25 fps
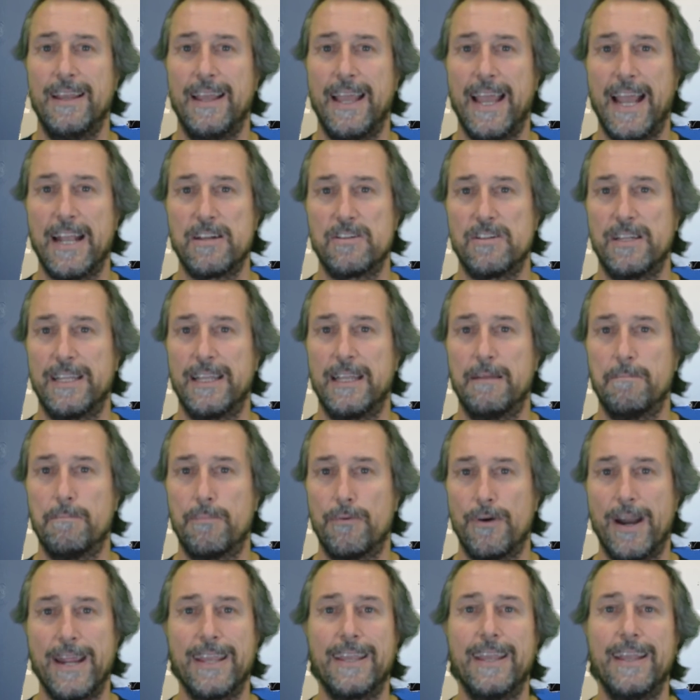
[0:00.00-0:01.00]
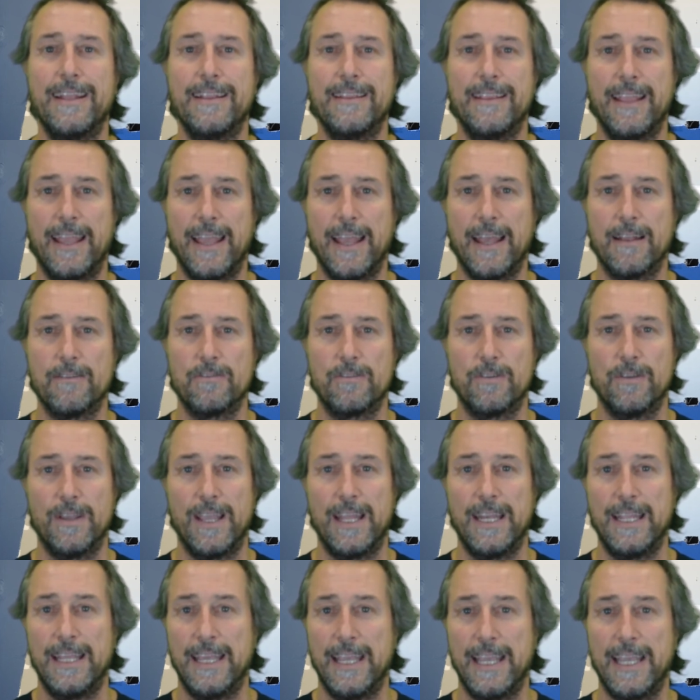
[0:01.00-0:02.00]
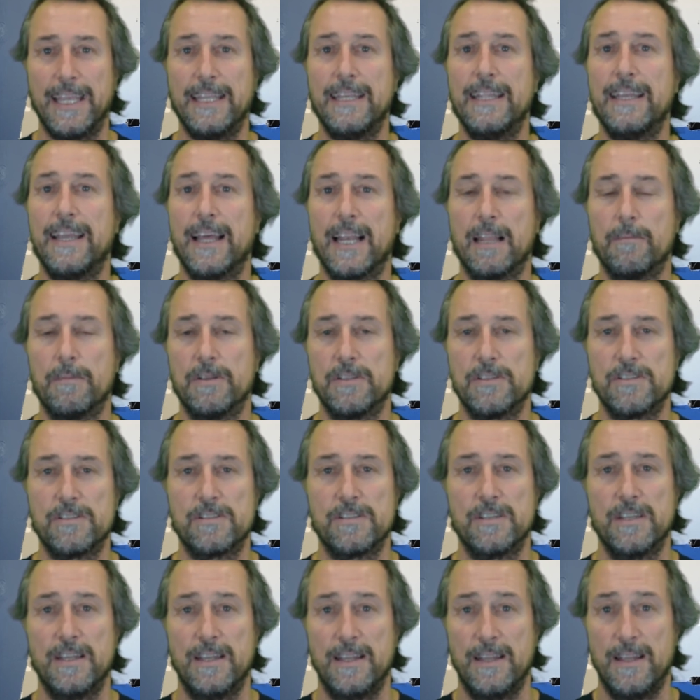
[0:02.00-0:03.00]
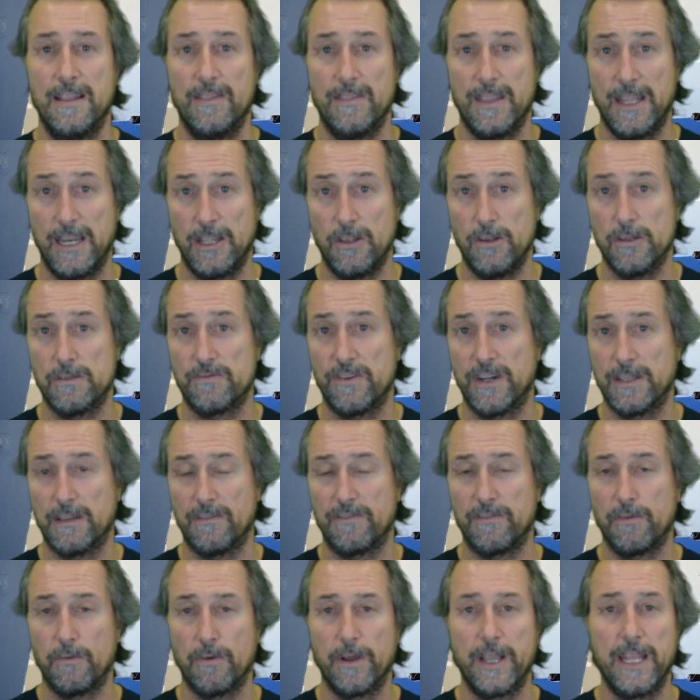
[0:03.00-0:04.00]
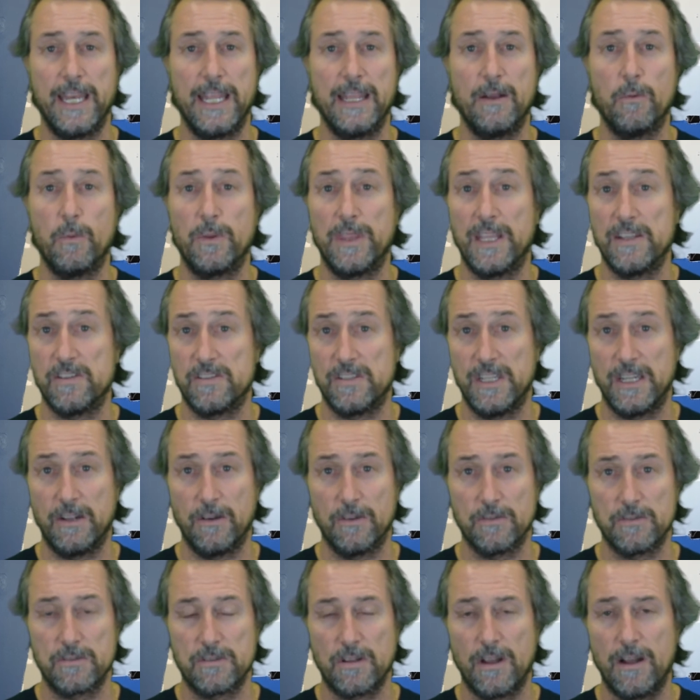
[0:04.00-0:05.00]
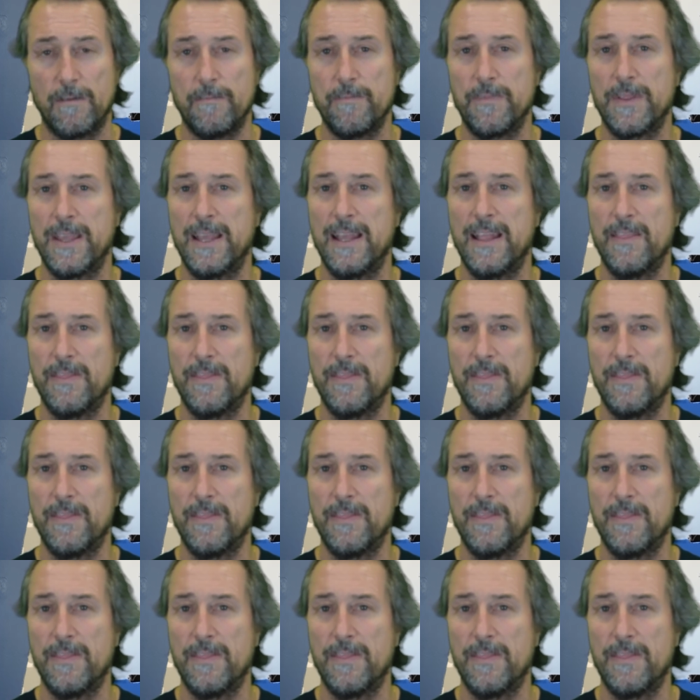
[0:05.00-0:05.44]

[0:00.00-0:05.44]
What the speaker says: actually breaking down to any heating elements that are used for underfloor heating when they're sitting on top.